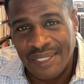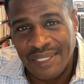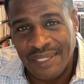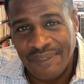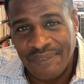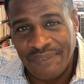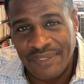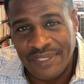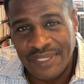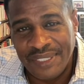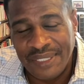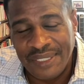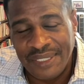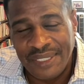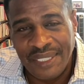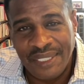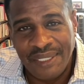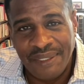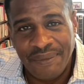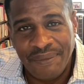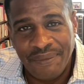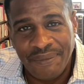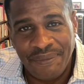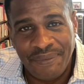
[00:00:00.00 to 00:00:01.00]
if it
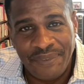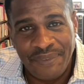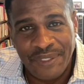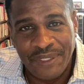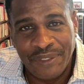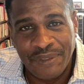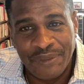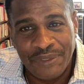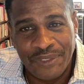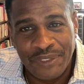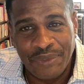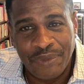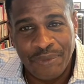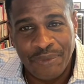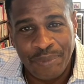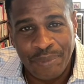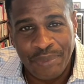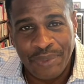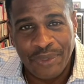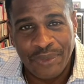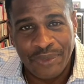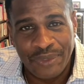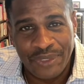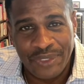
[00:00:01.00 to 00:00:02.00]
didn't feel so
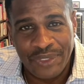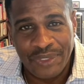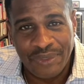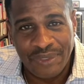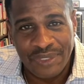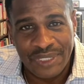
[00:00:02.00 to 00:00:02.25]
personal?